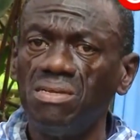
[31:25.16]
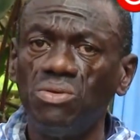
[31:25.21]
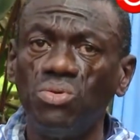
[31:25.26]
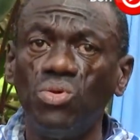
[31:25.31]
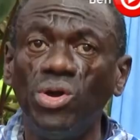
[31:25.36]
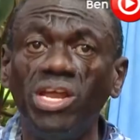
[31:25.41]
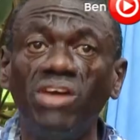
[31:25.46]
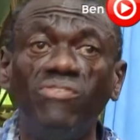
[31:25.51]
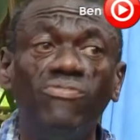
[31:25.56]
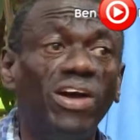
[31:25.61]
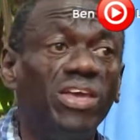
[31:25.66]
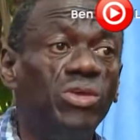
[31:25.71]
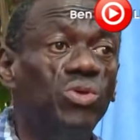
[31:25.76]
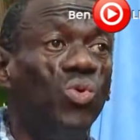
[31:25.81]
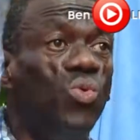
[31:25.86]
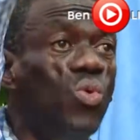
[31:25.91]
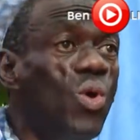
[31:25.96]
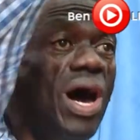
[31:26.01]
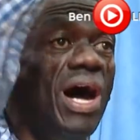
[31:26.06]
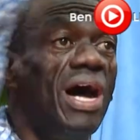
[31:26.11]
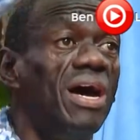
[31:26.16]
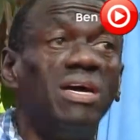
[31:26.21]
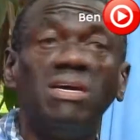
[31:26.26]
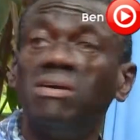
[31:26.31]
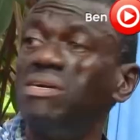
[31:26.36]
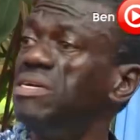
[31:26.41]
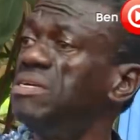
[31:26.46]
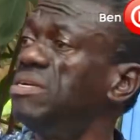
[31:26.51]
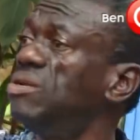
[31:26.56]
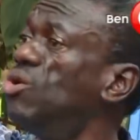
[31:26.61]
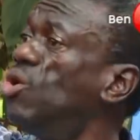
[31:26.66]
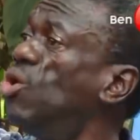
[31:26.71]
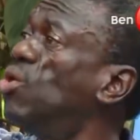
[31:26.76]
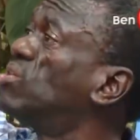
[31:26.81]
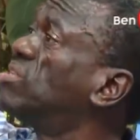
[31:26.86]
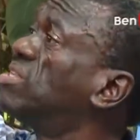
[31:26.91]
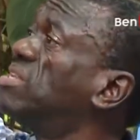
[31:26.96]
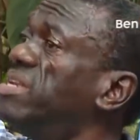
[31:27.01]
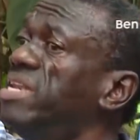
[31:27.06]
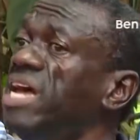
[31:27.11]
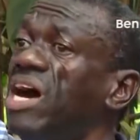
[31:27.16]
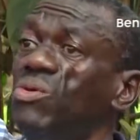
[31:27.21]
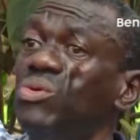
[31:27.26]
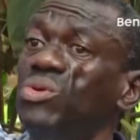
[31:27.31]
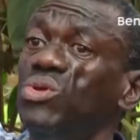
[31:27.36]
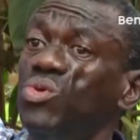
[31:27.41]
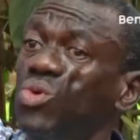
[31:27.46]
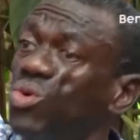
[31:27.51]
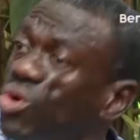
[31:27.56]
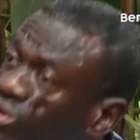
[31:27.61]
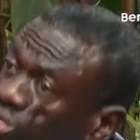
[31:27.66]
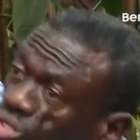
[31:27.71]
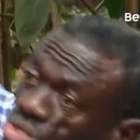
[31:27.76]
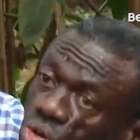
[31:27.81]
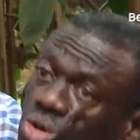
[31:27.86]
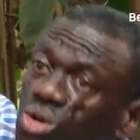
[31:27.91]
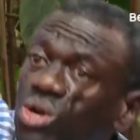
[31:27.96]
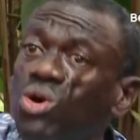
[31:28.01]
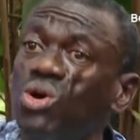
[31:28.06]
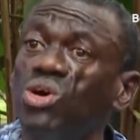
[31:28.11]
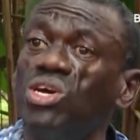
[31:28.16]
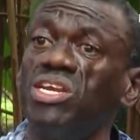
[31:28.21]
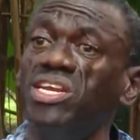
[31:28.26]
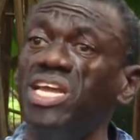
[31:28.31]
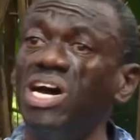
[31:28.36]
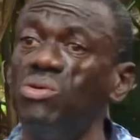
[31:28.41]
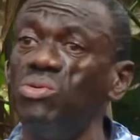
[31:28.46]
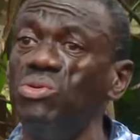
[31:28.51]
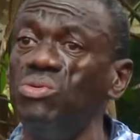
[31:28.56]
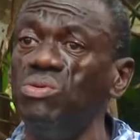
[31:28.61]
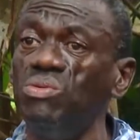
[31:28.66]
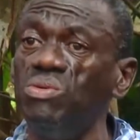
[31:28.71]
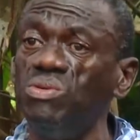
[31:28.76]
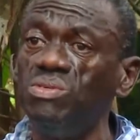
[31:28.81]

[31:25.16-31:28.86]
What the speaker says: Wherever you are locked down, you also lock down